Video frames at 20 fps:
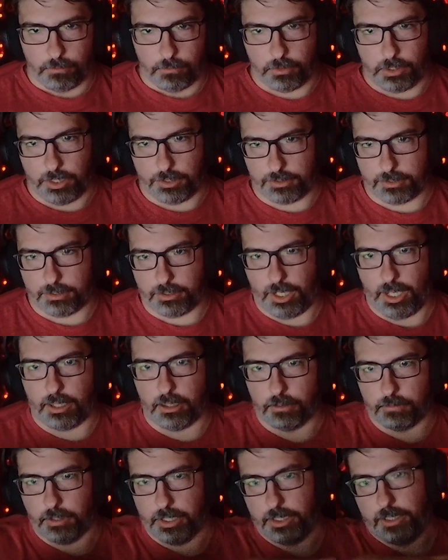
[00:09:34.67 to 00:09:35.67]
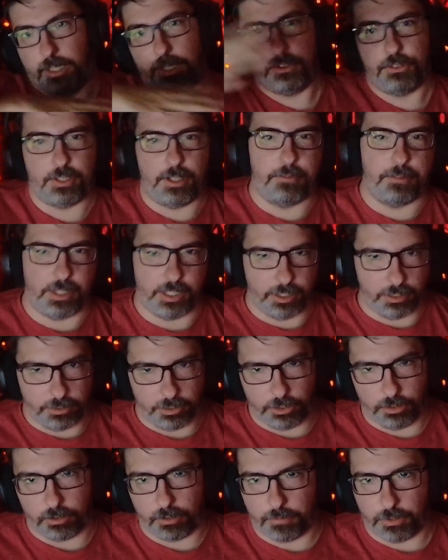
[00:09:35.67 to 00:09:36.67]
Whereas the Halo ring kills everything in
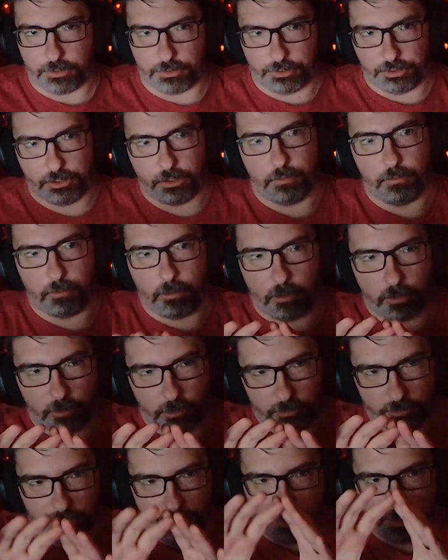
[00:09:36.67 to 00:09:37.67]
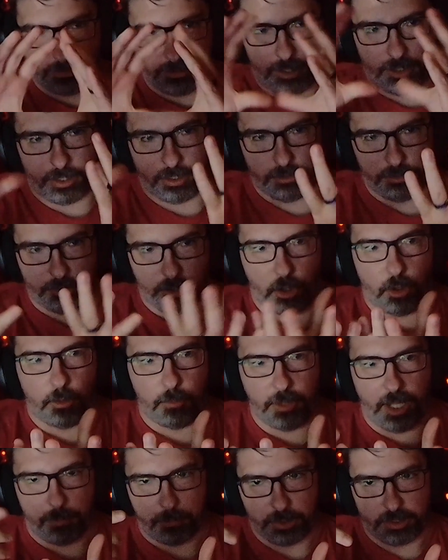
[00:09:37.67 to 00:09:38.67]
the universe, the shield world is like a
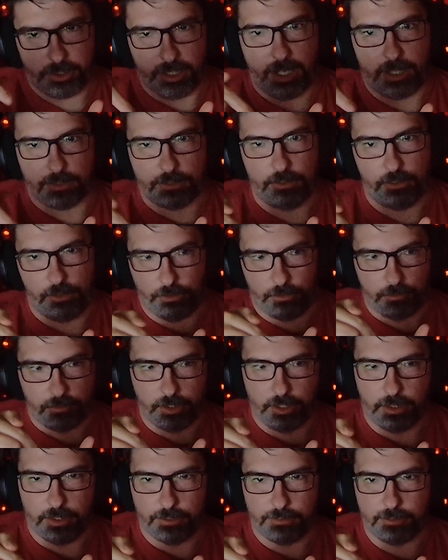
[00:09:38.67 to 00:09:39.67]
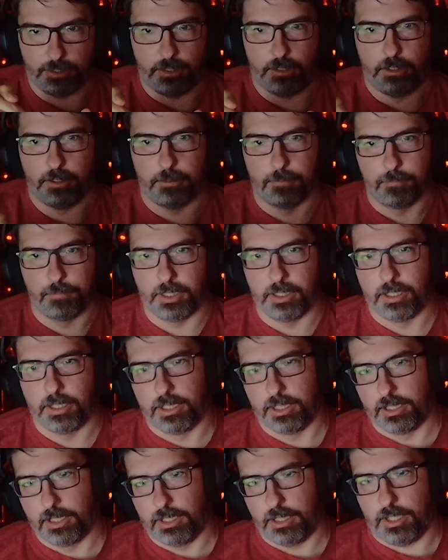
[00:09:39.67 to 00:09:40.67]
dome that protects you in the center.
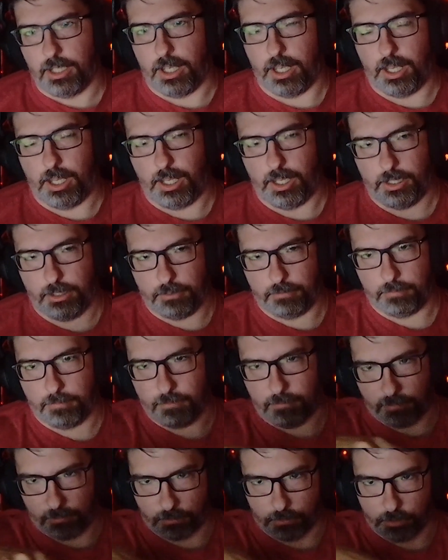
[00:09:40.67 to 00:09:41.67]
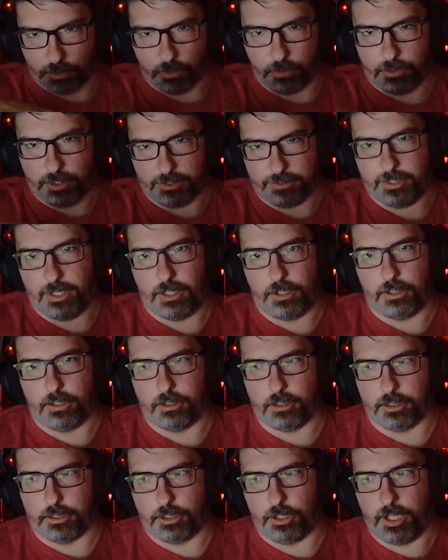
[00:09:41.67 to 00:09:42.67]
And through the
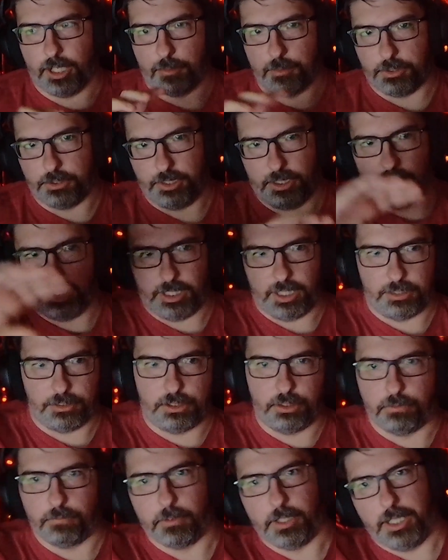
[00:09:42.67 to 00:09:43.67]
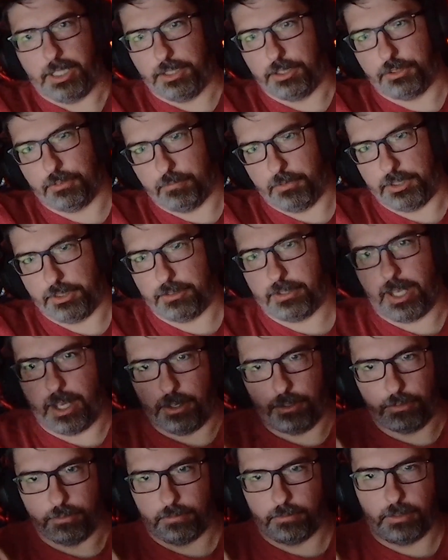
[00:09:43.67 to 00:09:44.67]
center, you're able to get to Reach, which is
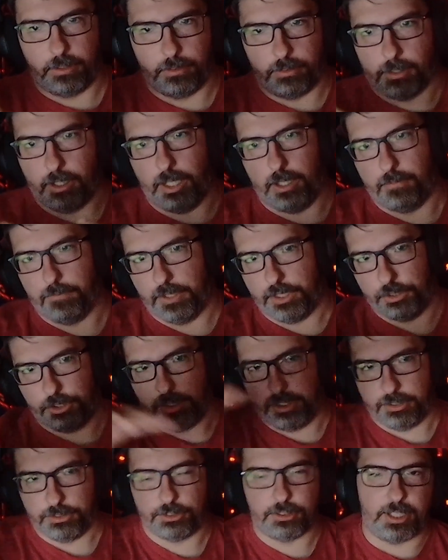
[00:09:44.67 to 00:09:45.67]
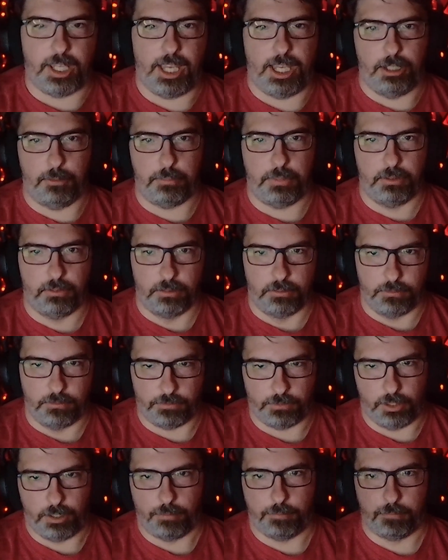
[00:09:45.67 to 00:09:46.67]
how they eventually escape
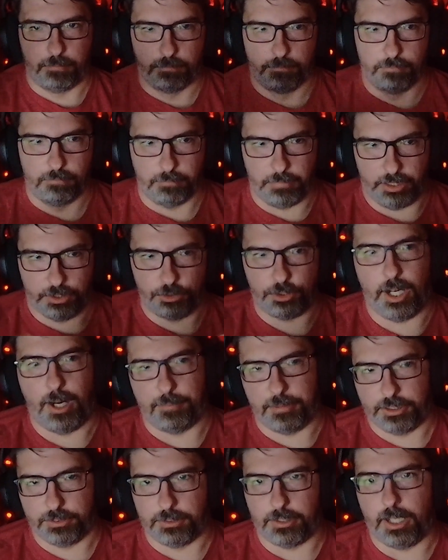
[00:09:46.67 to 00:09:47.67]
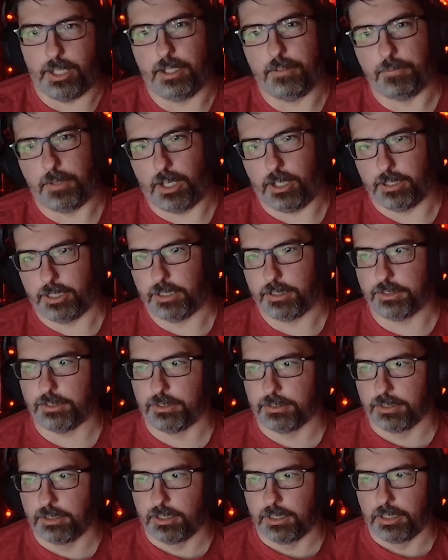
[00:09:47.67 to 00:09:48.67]
from being trapped inside of
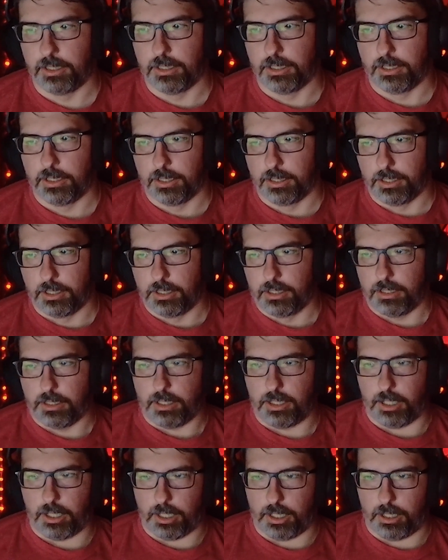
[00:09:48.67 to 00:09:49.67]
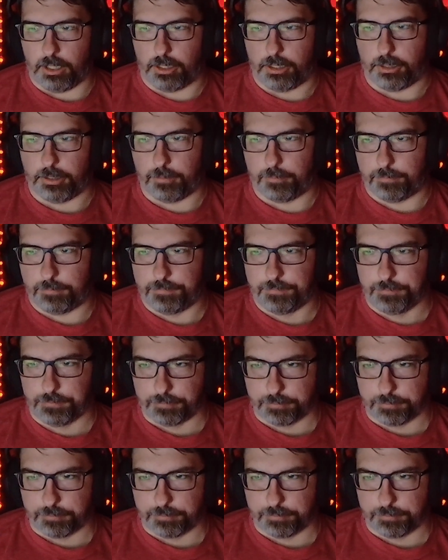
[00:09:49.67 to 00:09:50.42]
Onyx. But